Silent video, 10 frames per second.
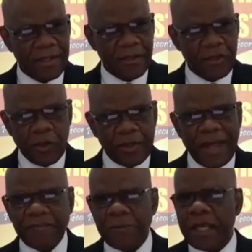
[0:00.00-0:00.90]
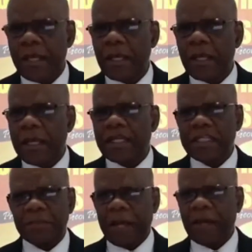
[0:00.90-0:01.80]
You don't have to be in
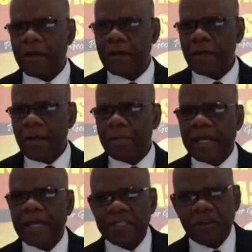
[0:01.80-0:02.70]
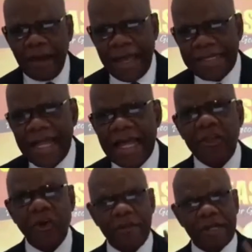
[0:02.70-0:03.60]
despair, because Christ has
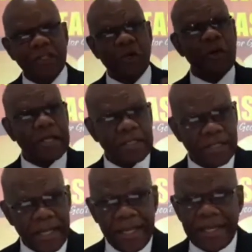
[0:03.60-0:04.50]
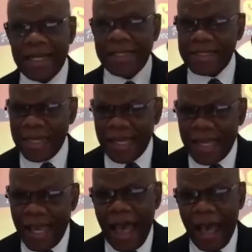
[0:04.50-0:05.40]
already told us. He says,
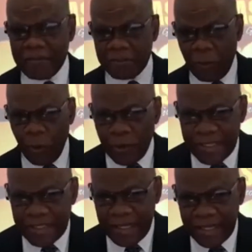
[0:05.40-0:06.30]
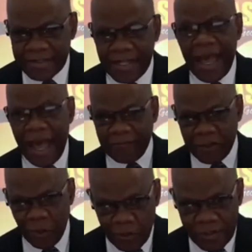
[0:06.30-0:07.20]
see, I've spoken these things. I've
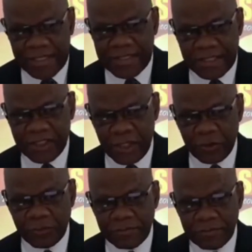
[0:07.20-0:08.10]
told these things to you,